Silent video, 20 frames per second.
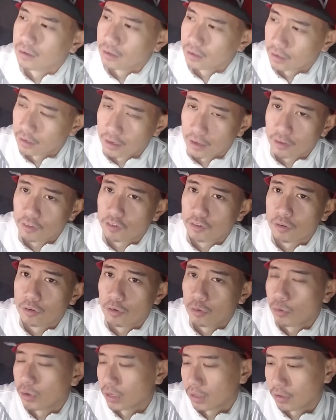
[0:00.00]
it gets to
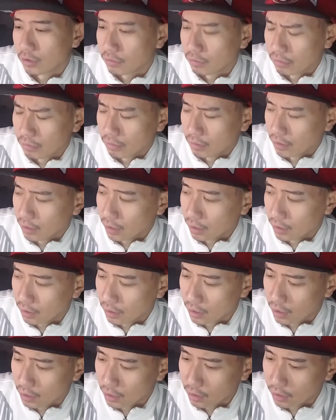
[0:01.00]
you
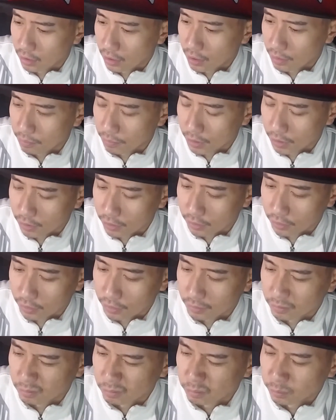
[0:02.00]
at the time, because
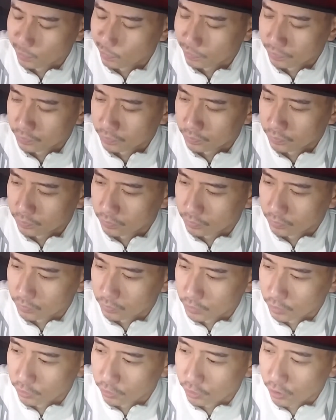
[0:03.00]

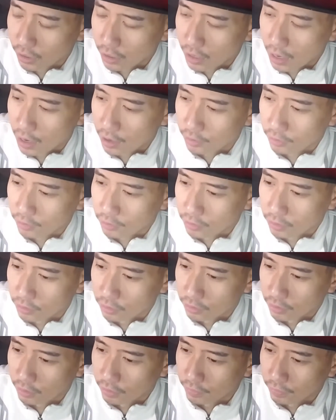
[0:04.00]
you start asking
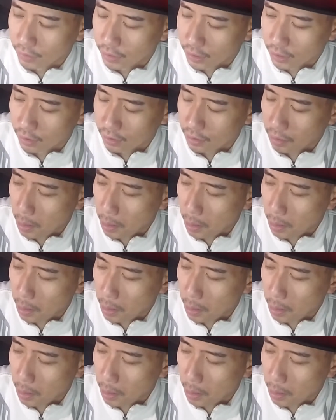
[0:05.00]
yourself, like,